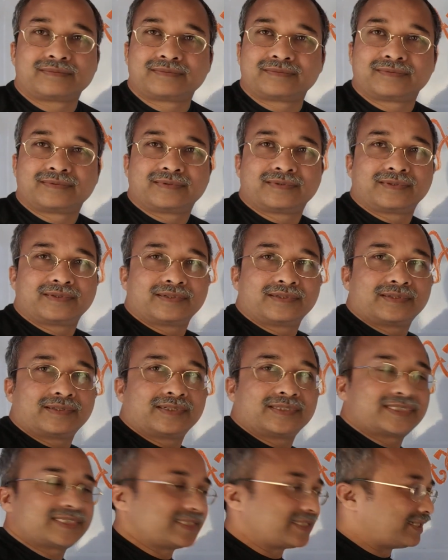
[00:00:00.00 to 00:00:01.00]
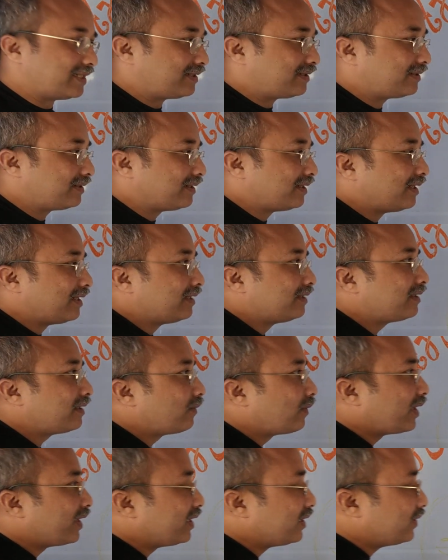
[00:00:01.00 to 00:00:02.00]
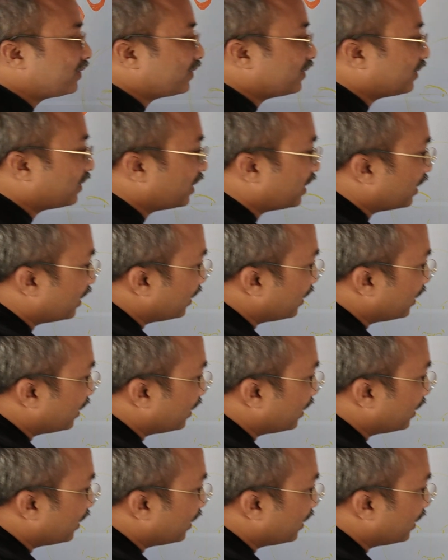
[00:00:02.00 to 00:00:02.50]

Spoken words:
it, isn't it? Then what do? You